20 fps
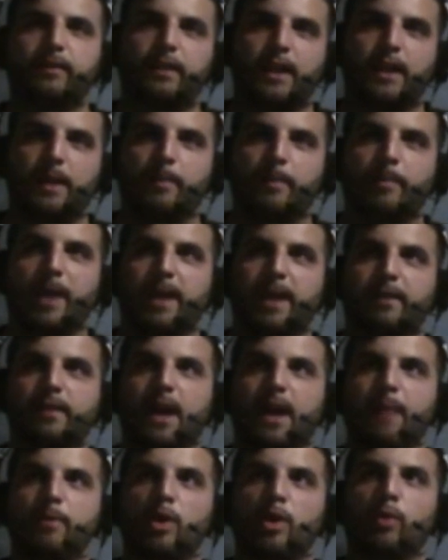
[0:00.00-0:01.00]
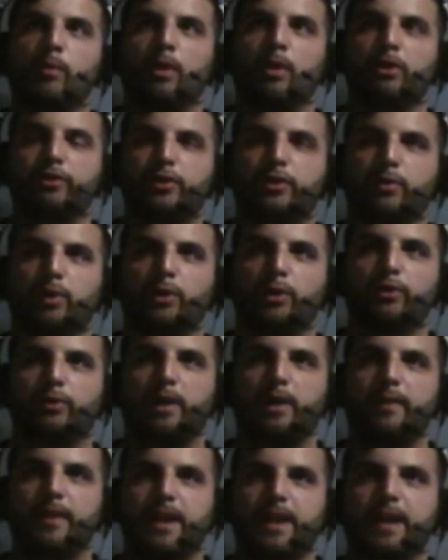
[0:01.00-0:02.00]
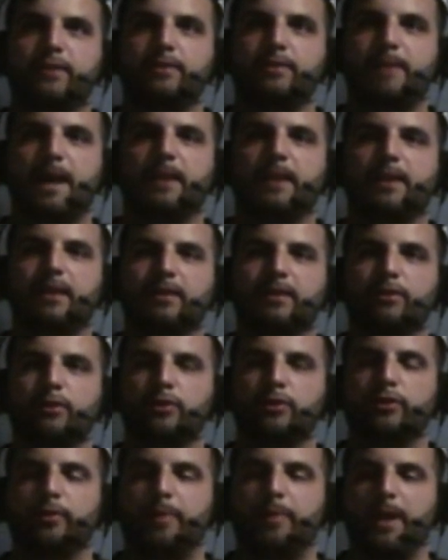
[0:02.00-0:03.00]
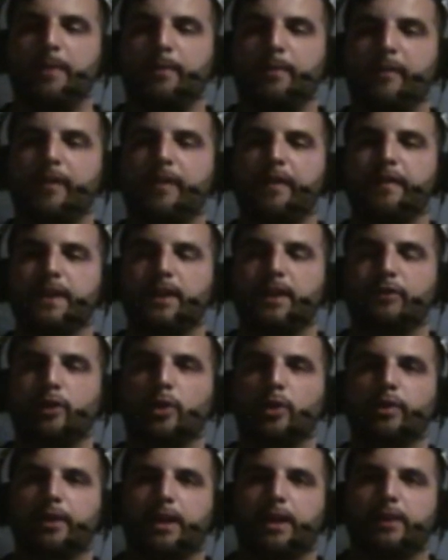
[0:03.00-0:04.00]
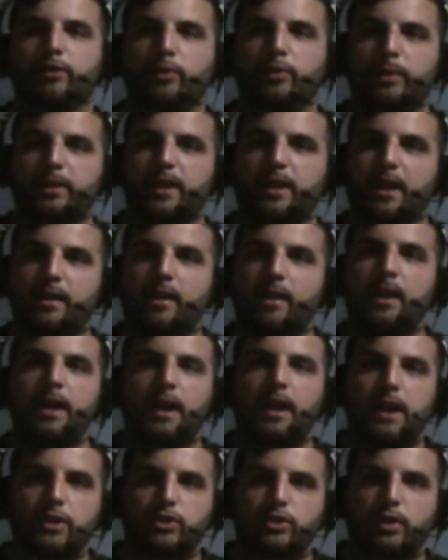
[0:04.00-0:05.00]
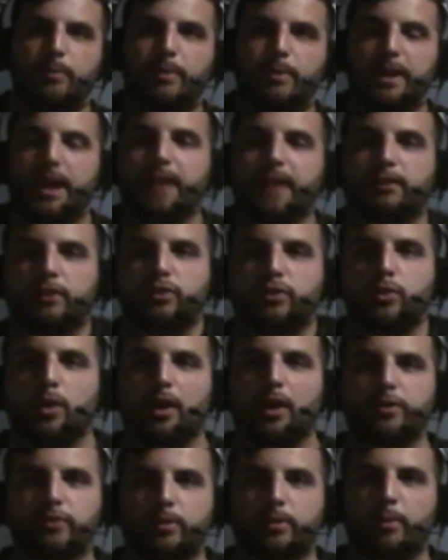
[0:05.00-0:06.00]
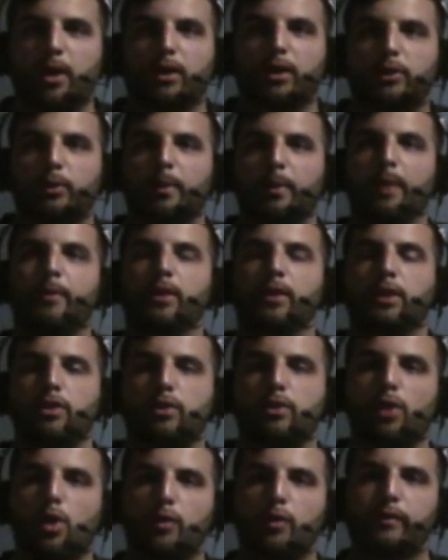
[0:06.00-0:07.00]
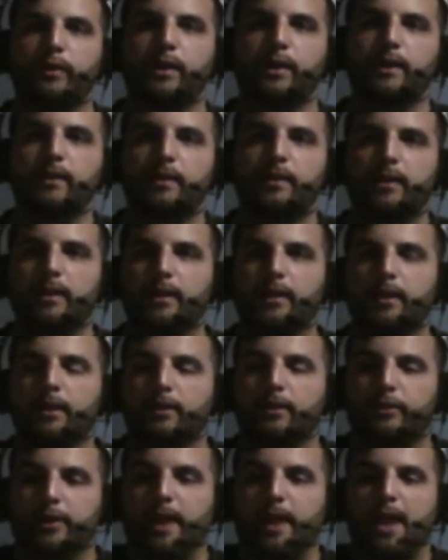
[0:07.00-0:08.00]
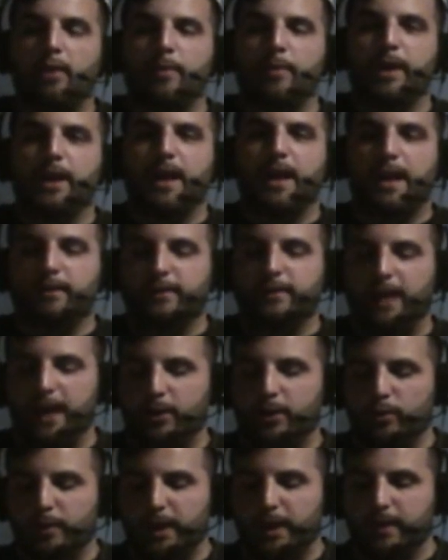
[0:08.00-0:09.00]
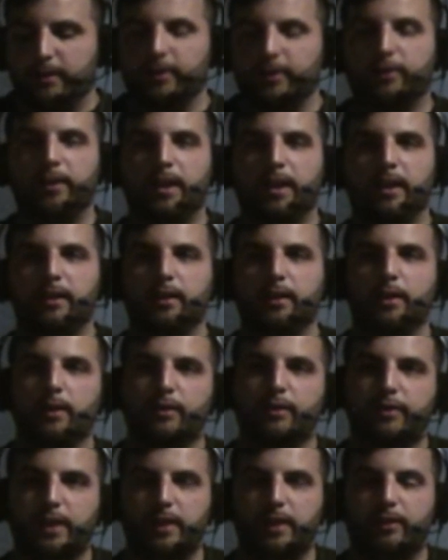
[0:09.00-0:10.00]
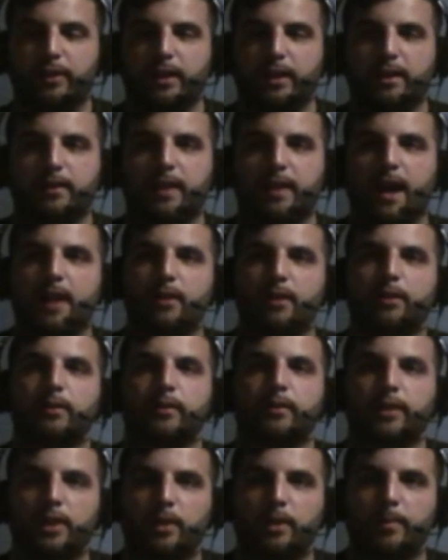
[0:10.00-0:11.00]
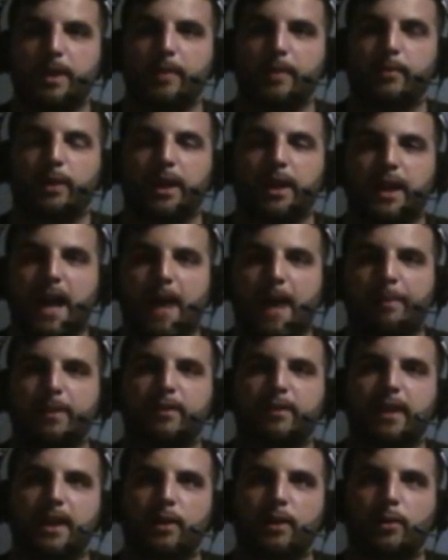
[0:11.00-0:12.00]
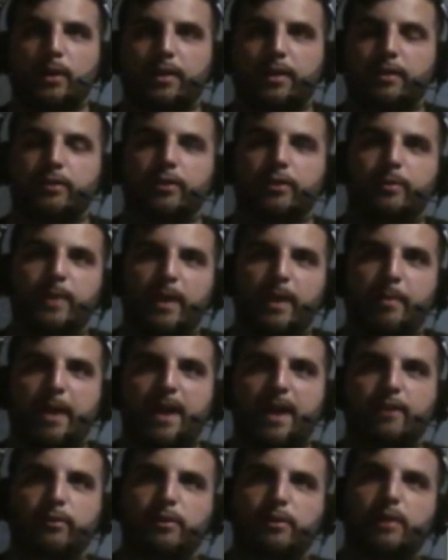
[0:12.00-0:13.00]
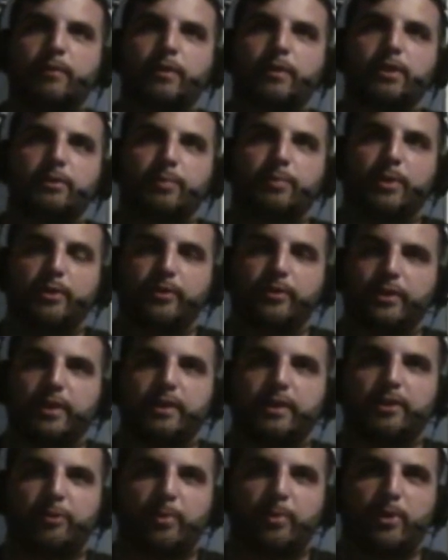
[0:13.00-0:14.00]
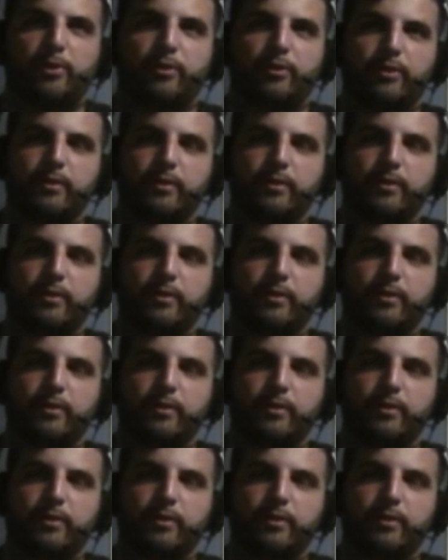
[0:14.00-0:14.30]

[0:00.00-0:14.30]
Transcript: by the time No Mercy rolls around, the next SmackDown exclusive pay-per-view, if he does hold on to it then, he should be at the 200 mark or maybe a little over it. So that'll be a nice title reign to see, instead of seeing the title, being played hot potato with and just being passed around from this person to this person.